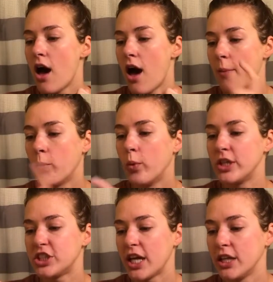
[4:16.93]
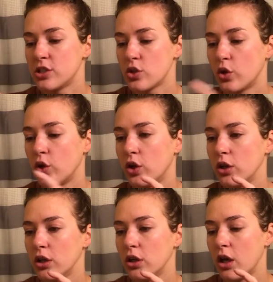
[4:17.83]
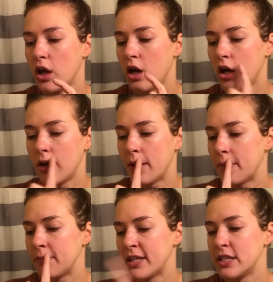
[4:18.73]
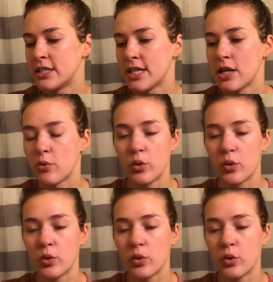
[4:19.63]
um, Witch Hazel um, and the St.